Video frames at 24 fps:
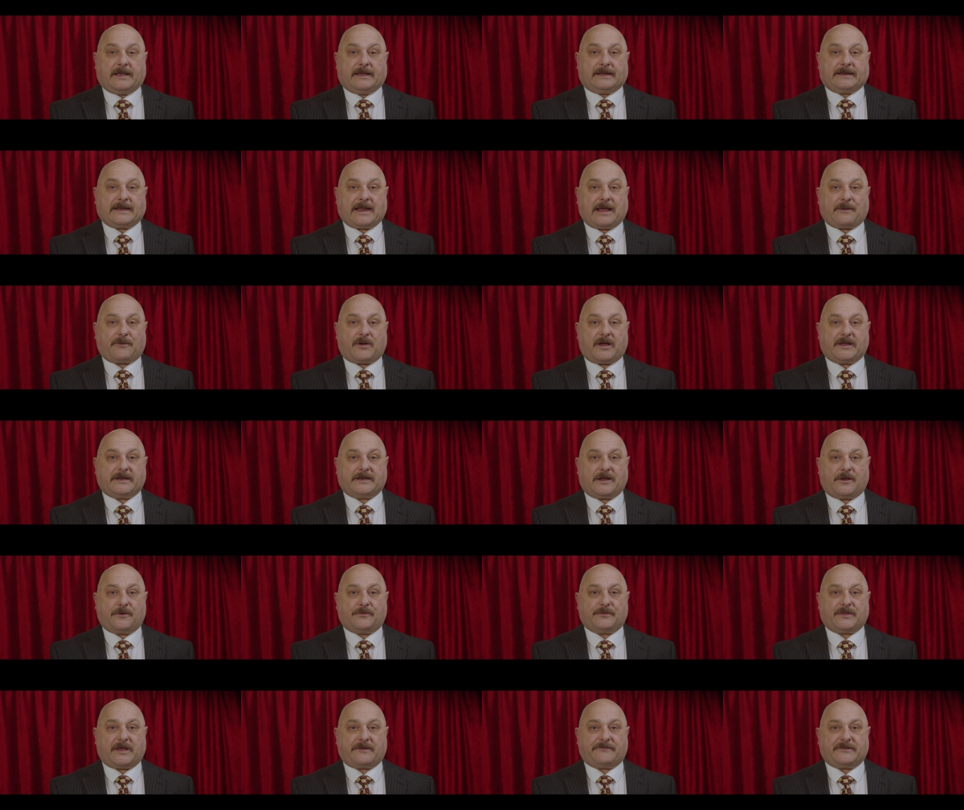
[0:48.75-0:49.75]
Now, I
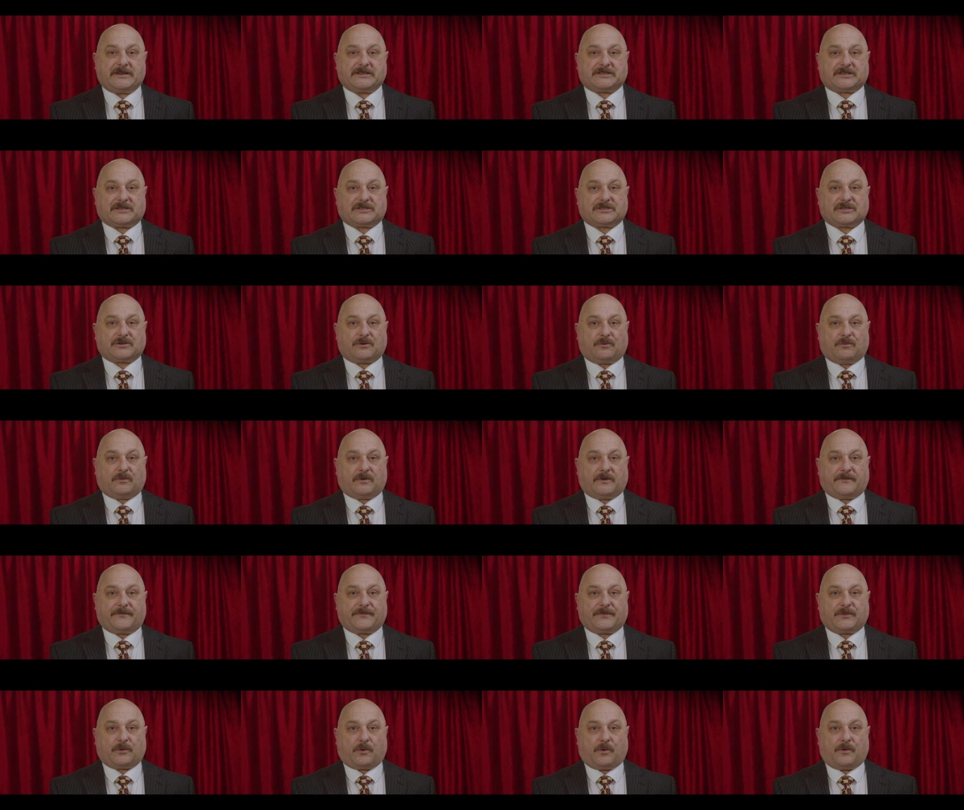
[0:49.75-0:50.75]
know there is a school of
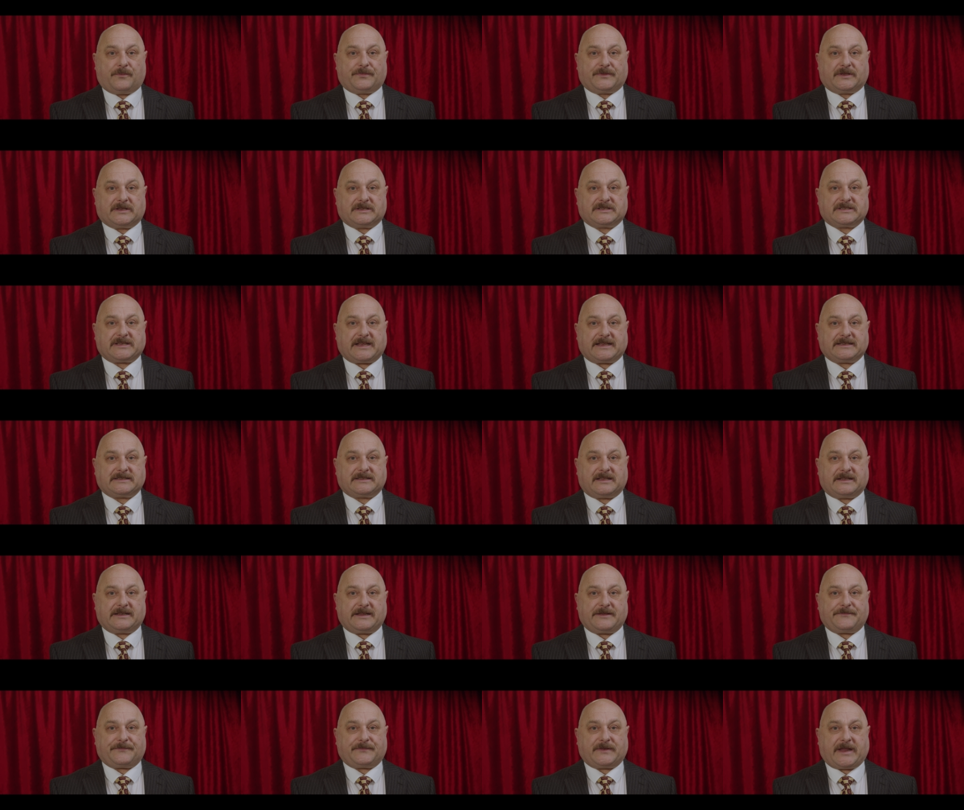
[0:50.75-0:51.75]
thought that says
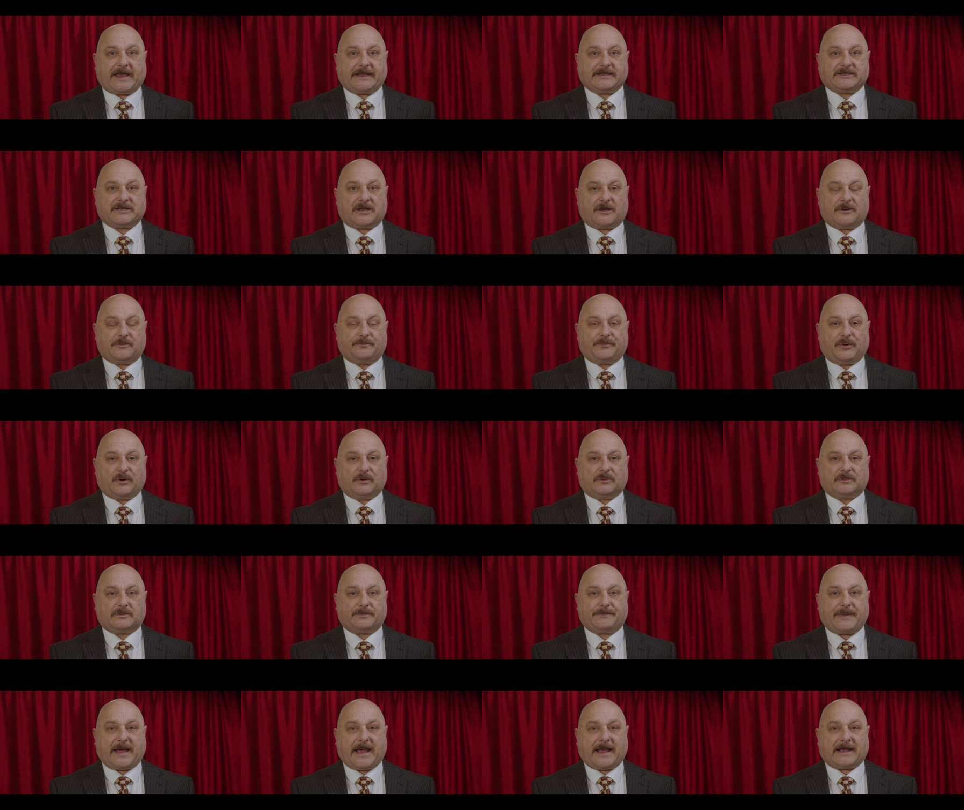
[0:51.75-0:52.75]
that if NATO
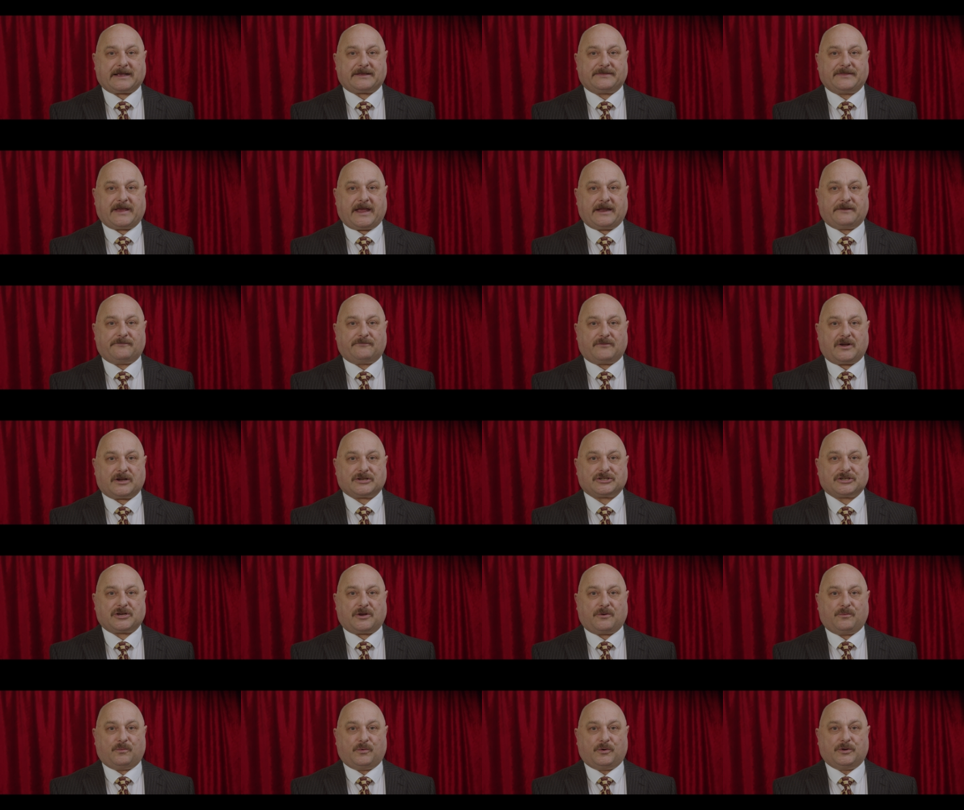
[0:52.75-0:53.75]
pulled back, then
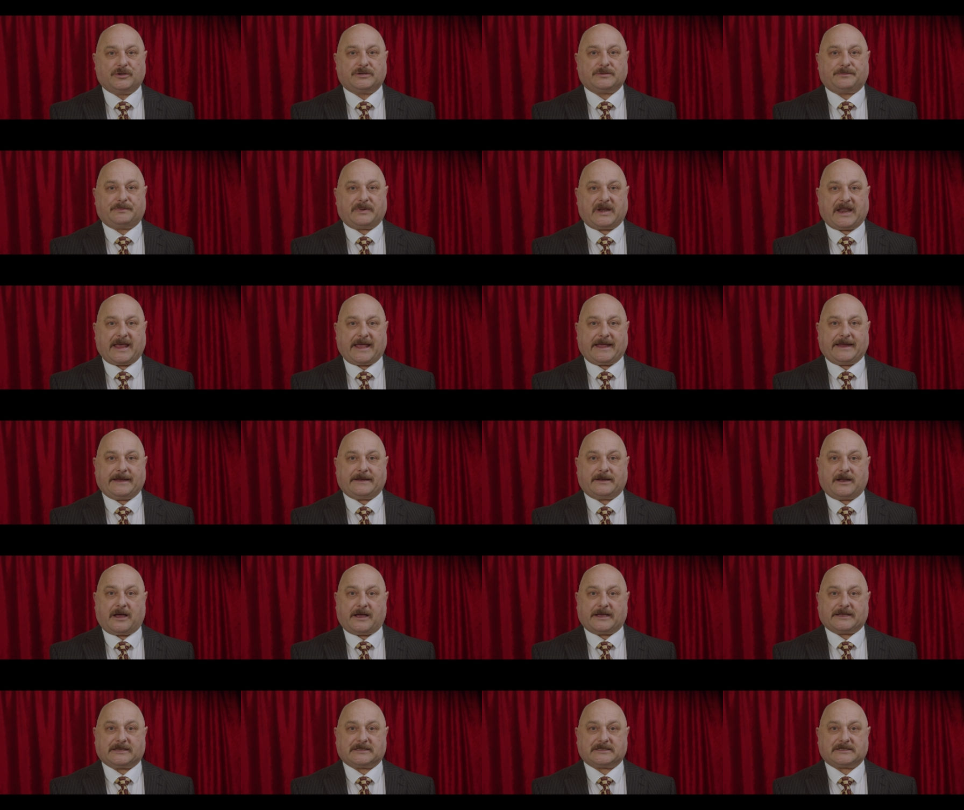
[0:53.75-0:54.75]
Russia would play
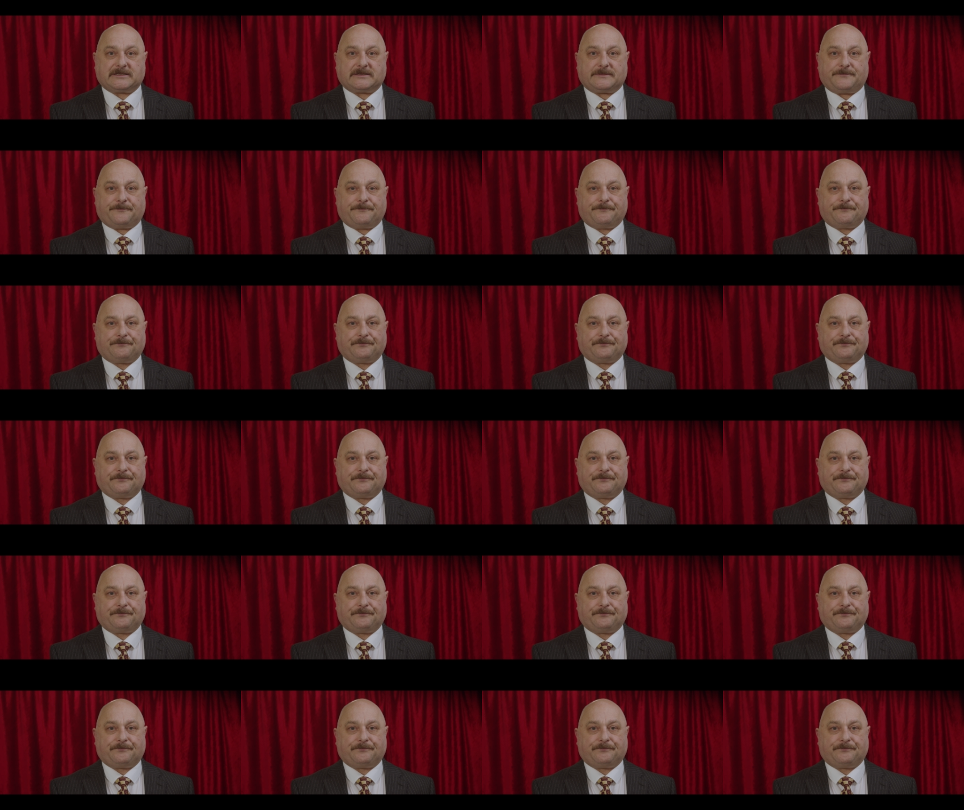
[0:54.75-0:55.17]
nice.